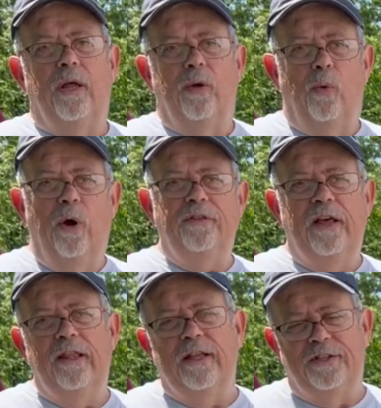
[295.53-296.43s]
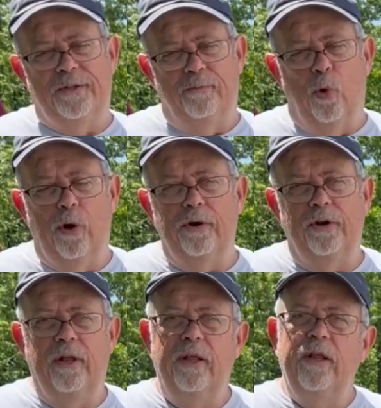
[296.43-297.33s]
One thing that's
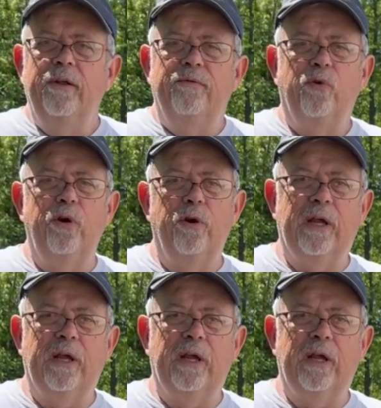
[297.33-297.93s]
important for your